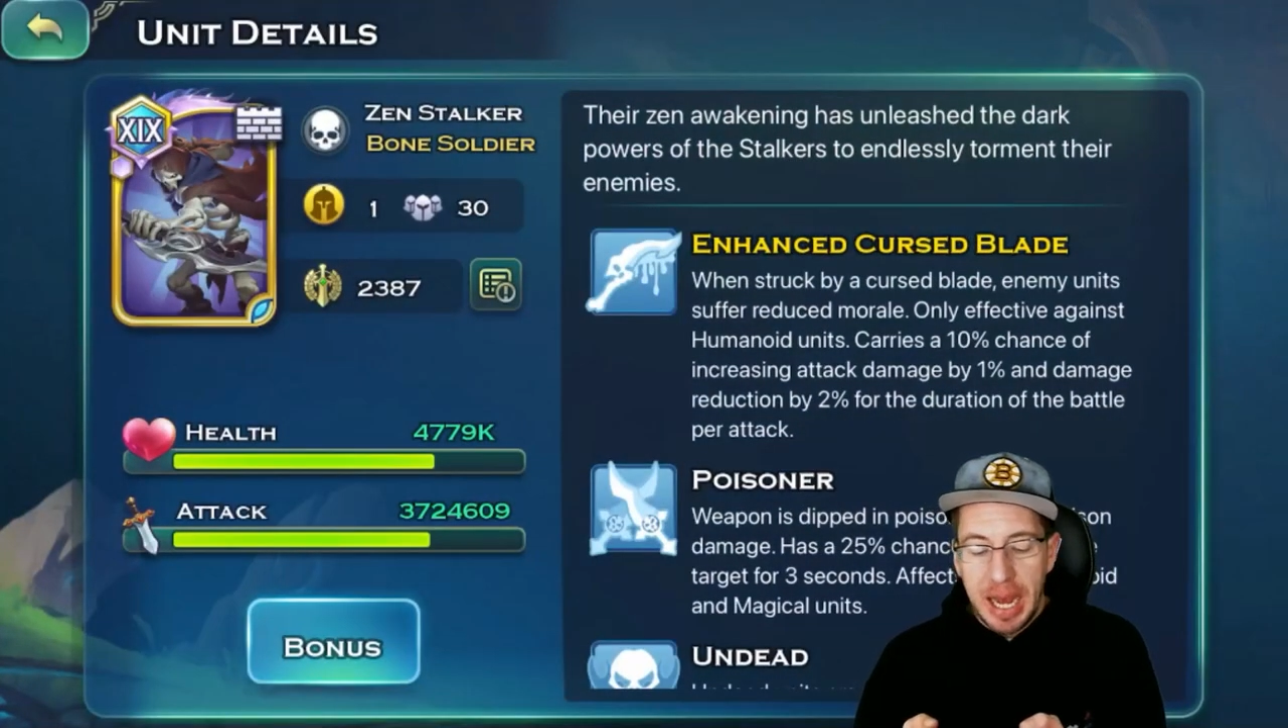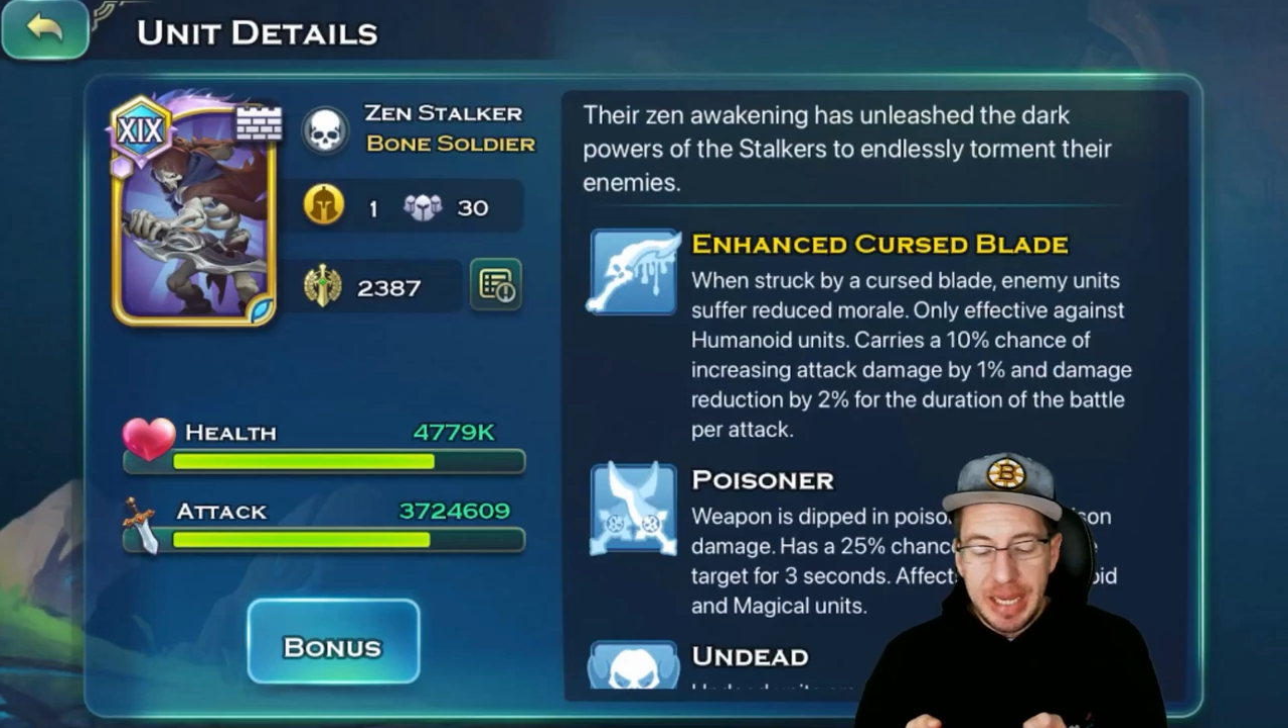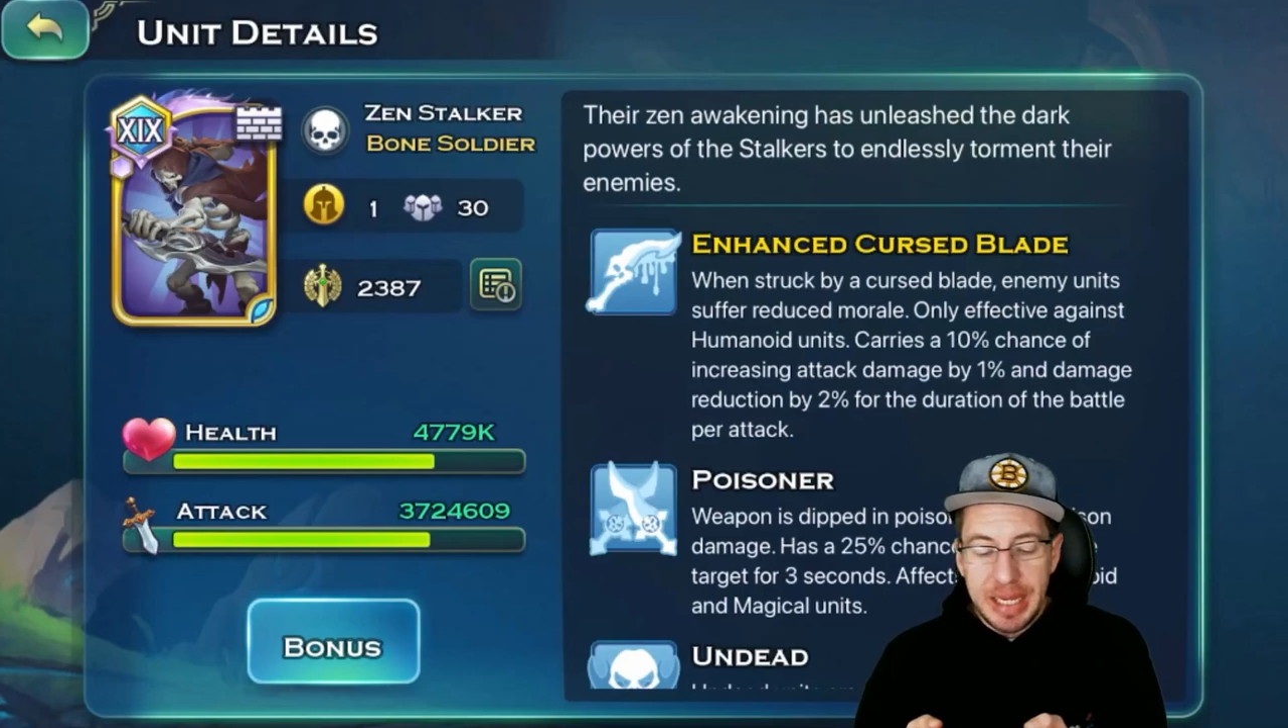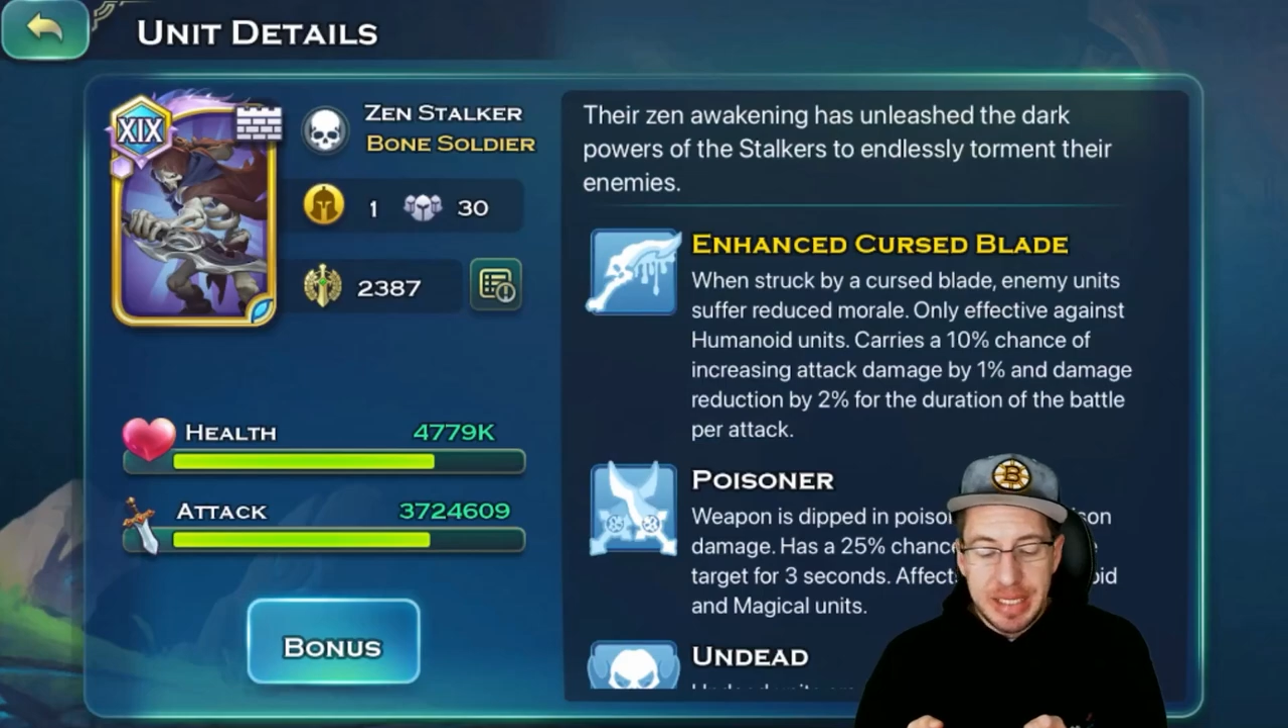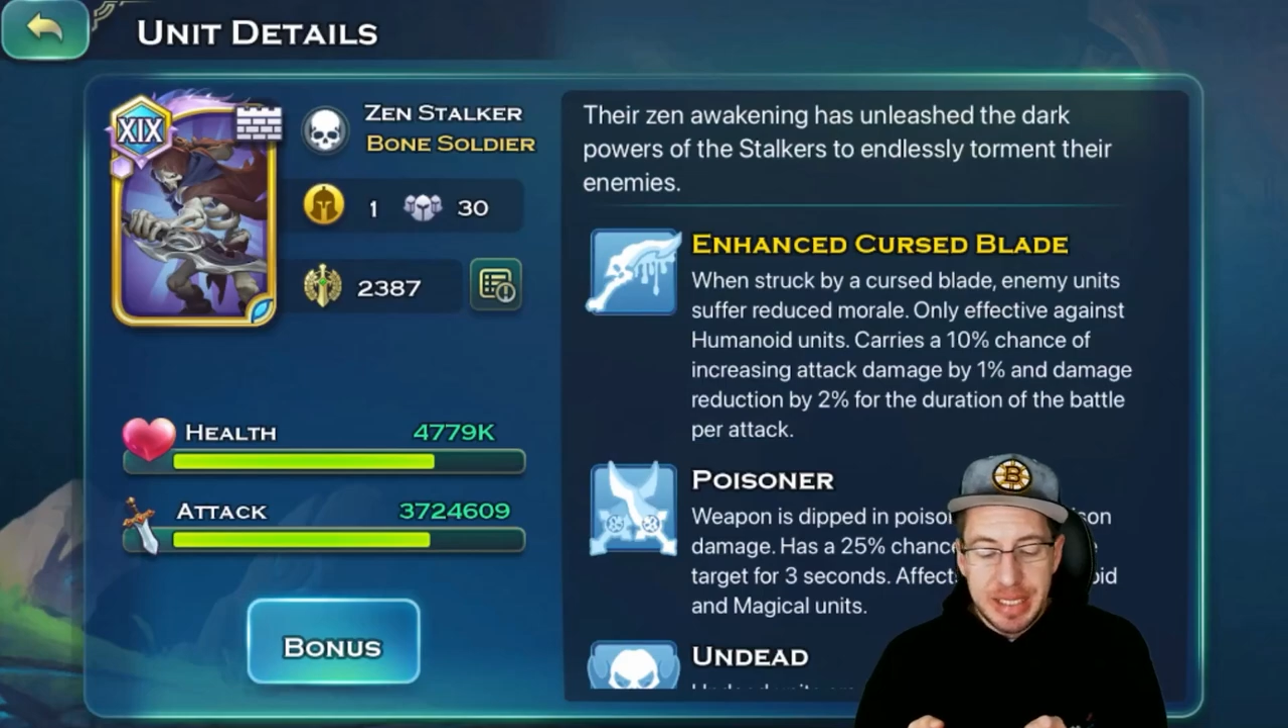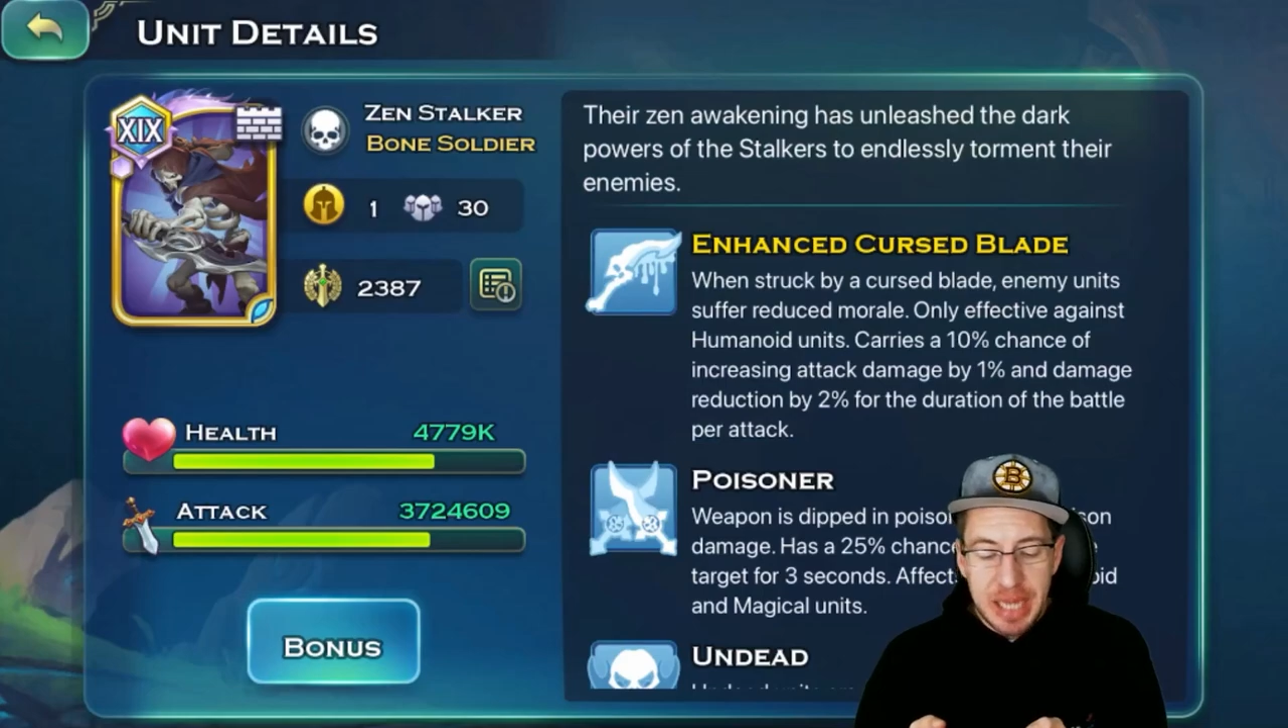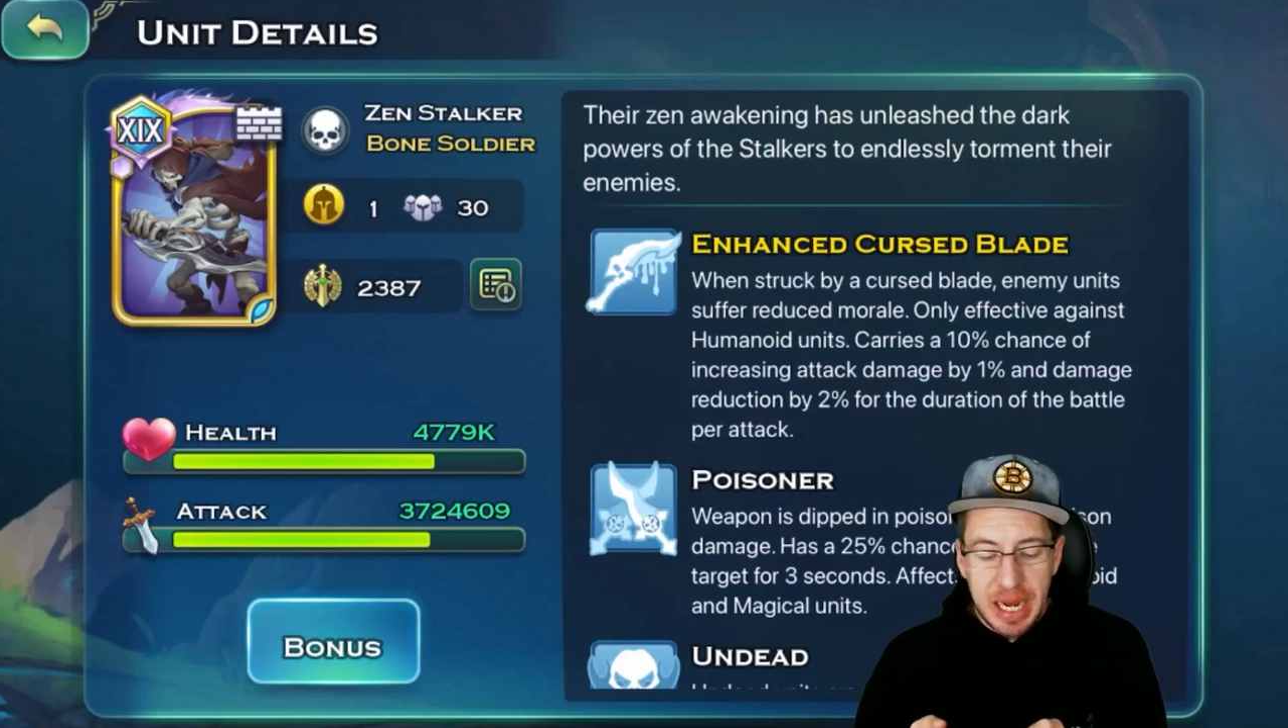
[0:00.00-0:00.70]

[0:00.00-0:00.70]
is...